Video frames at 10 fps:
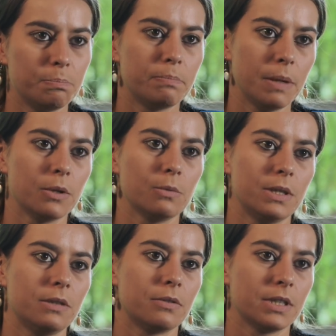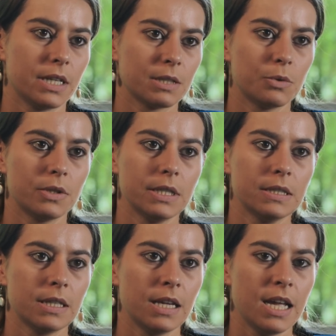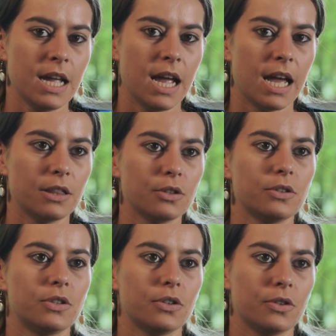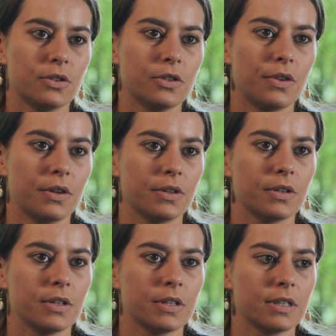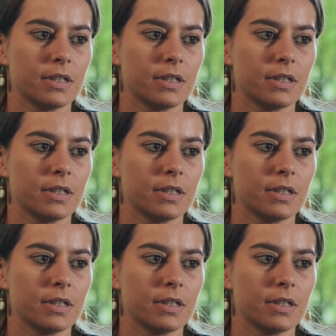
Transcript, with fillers: people with different expertise and also the